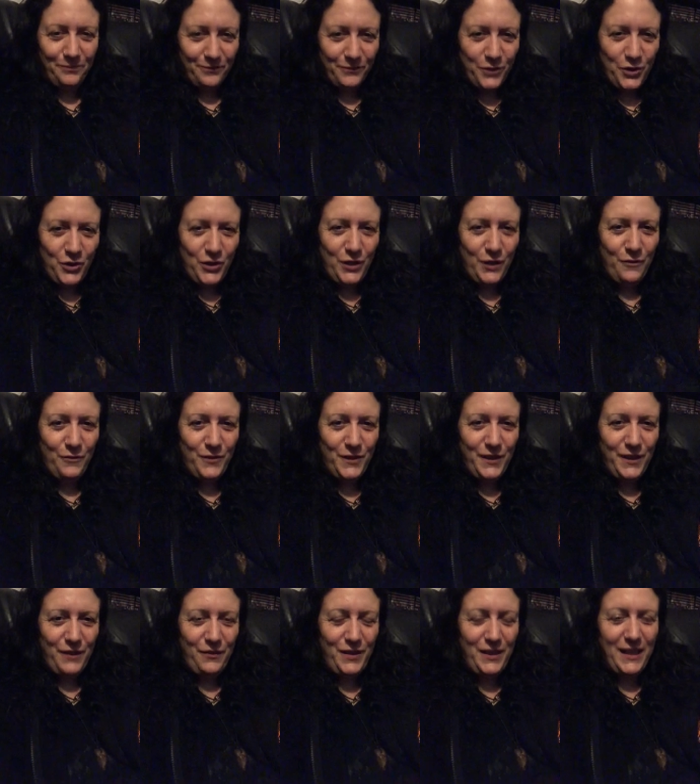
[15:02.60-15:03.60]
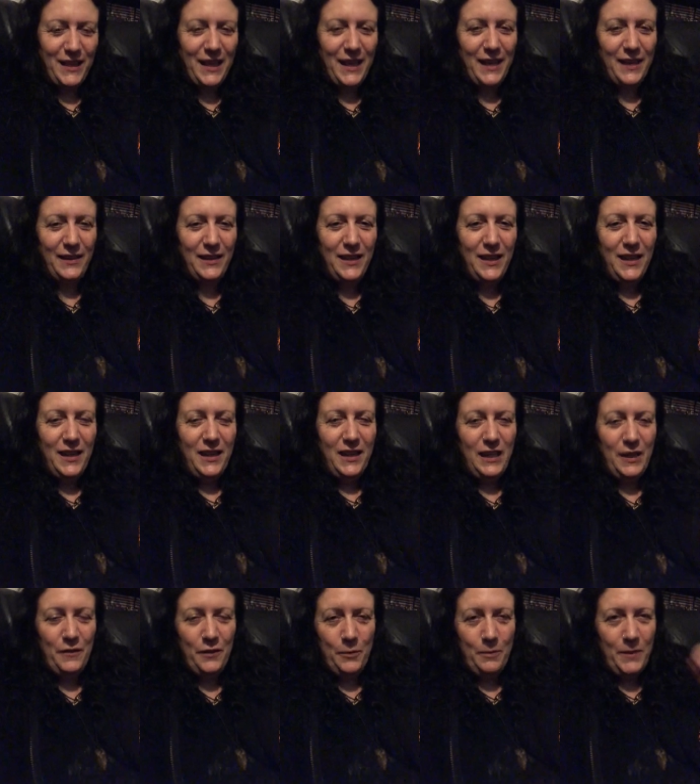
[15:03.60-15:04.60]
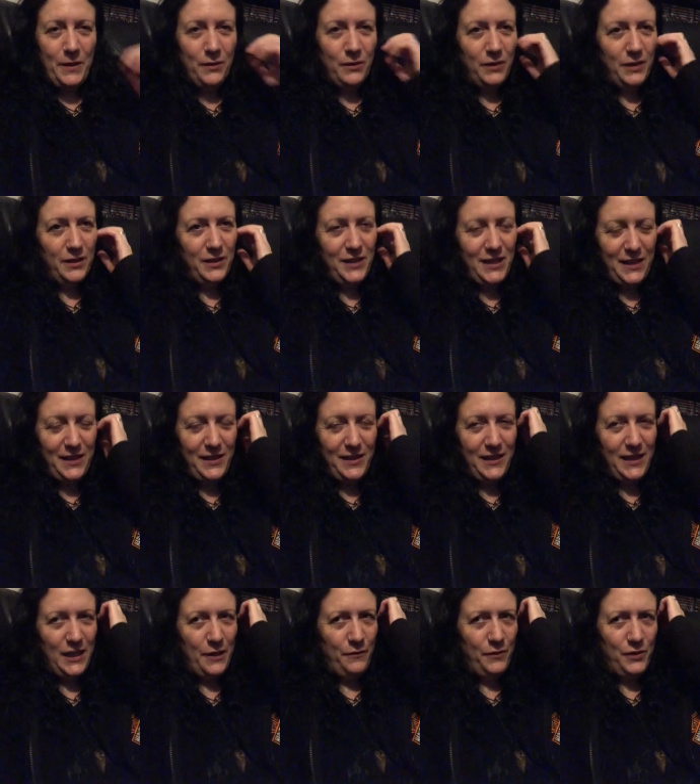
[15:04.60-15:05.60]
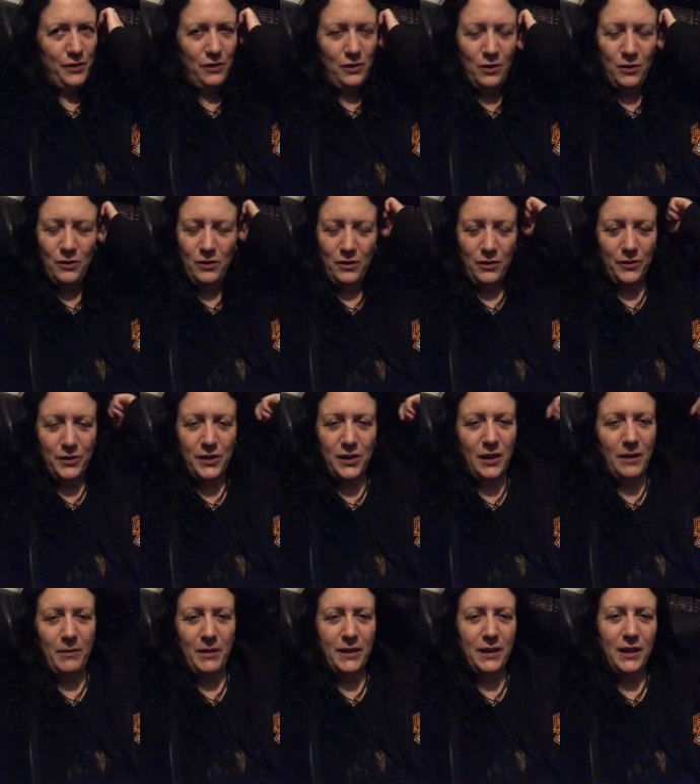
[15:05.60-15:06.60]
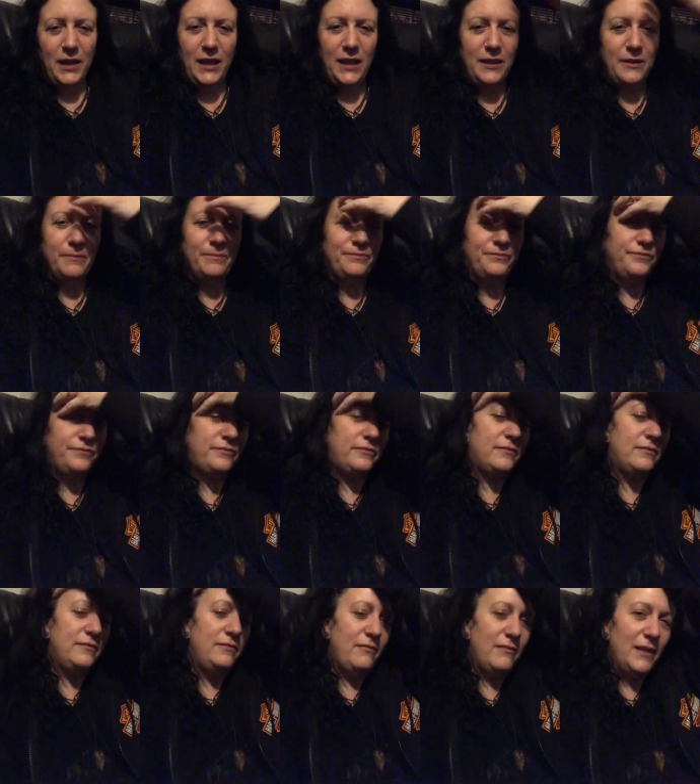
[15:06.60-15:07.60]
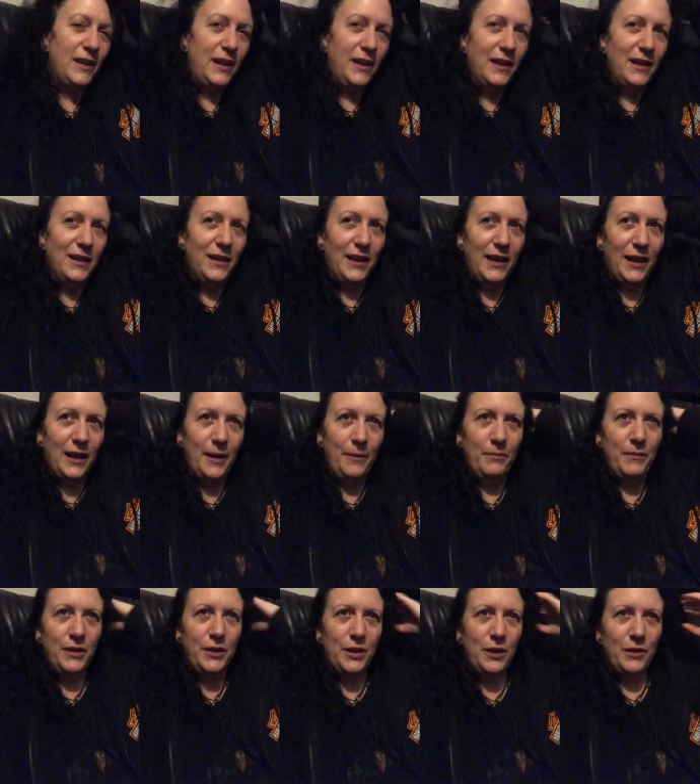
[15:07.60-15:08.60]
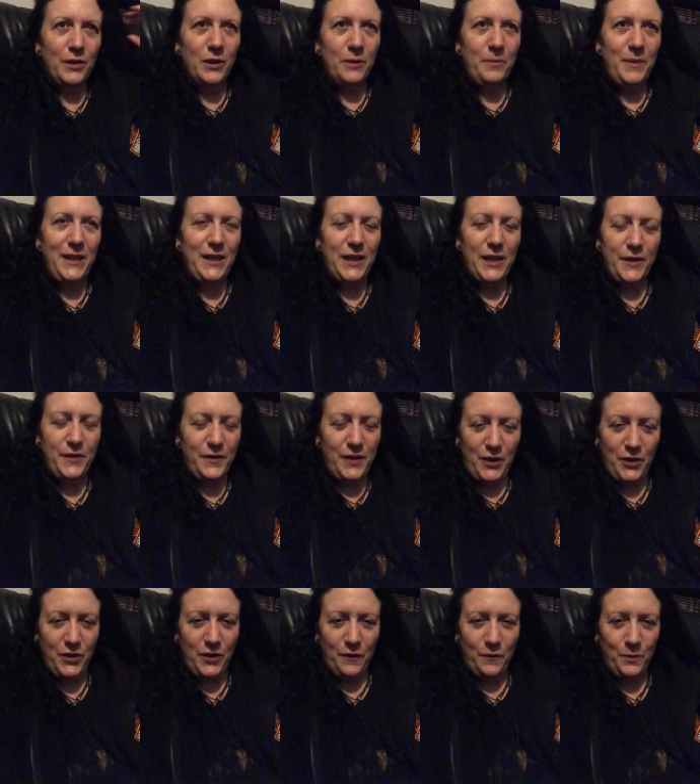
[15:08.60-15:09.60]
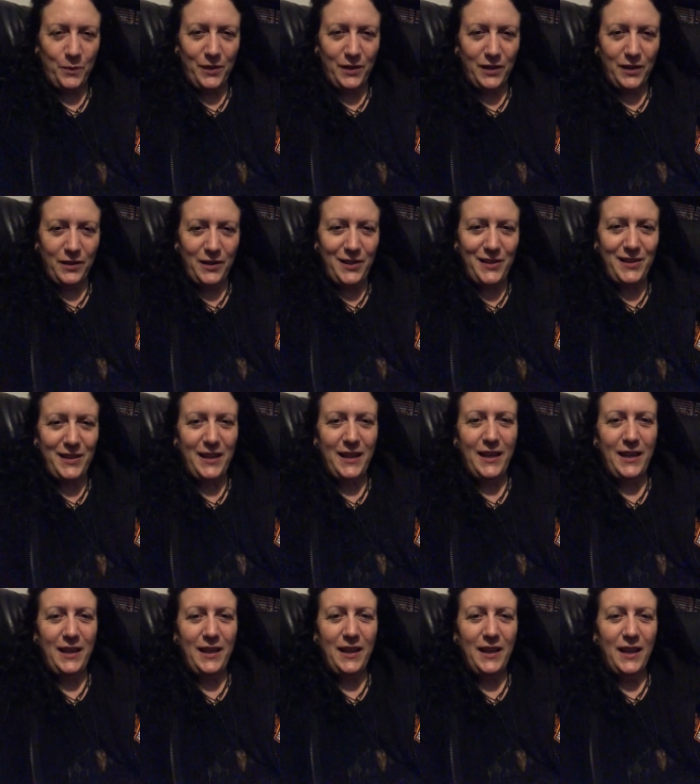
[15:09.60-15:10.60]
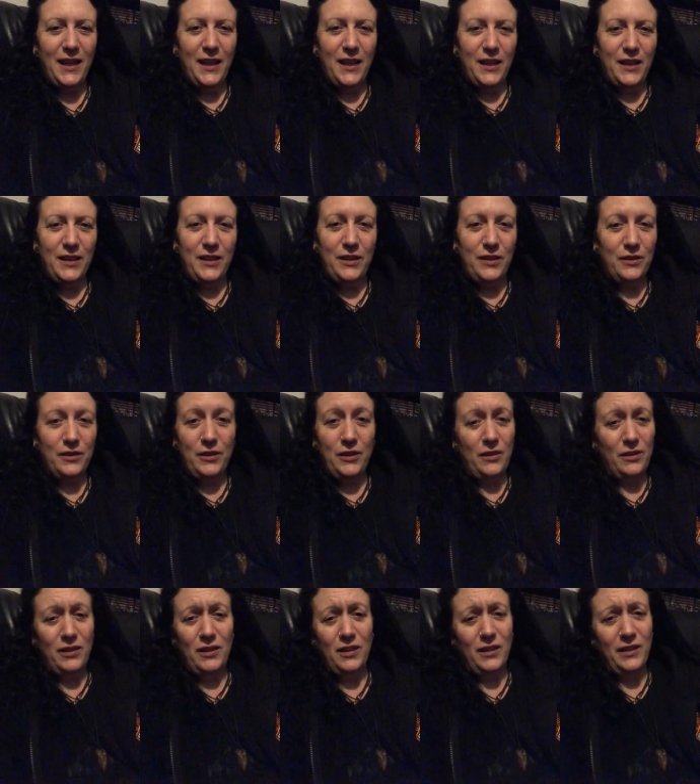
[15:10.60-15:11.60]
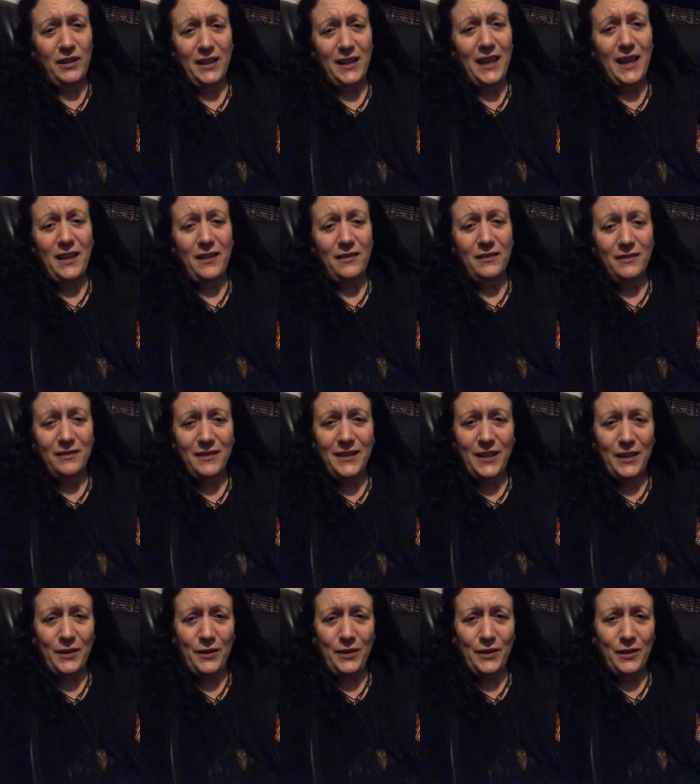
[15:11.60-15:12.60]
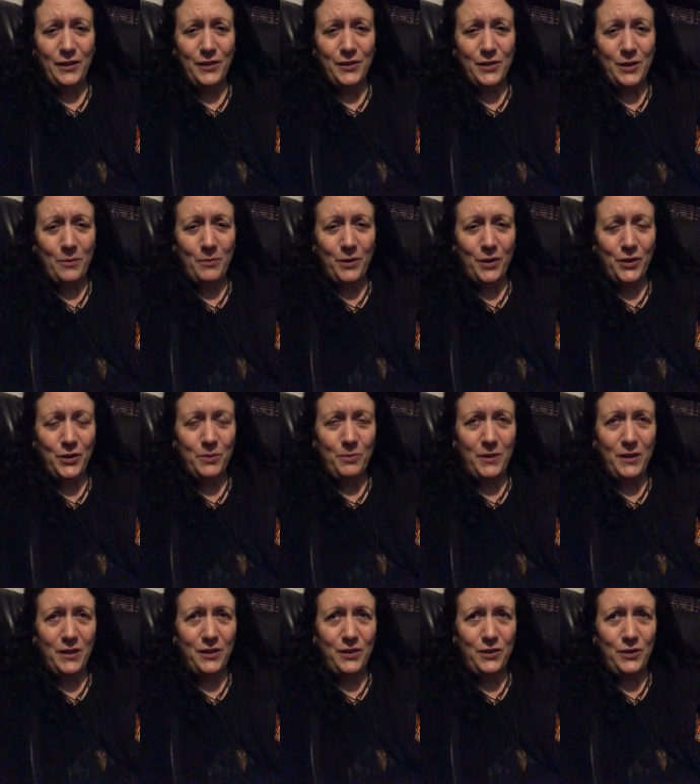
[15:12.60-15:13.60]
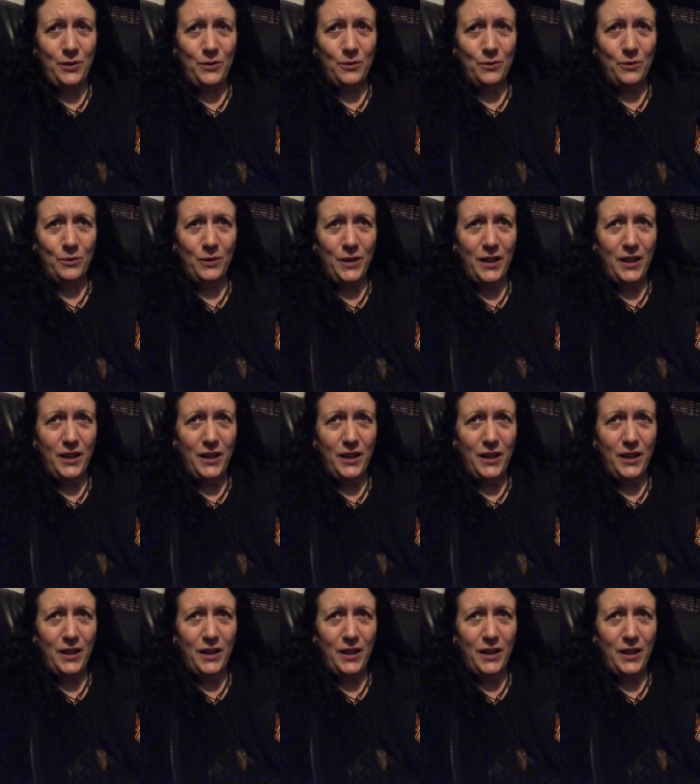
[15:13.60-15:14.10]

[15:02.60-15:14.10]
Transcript: shift if you can. If you've been on a DCA for a long, long time like I had, um, going a PSV shift with an DCA, you learn again. You know, you learn so much because you're